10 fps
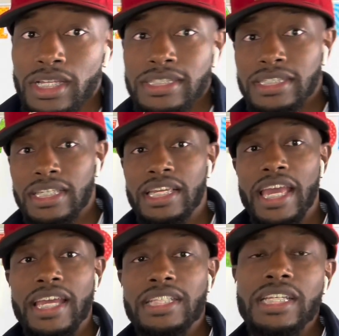
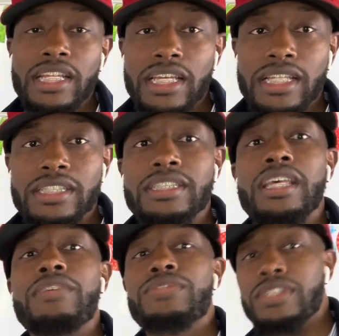TH at the end,
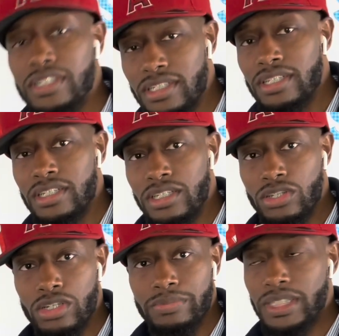tenths. You know
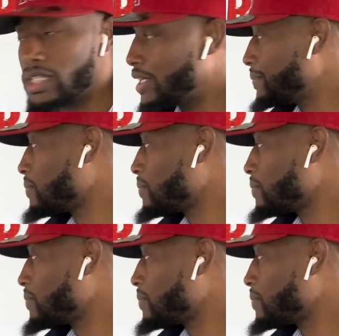what I'm saying?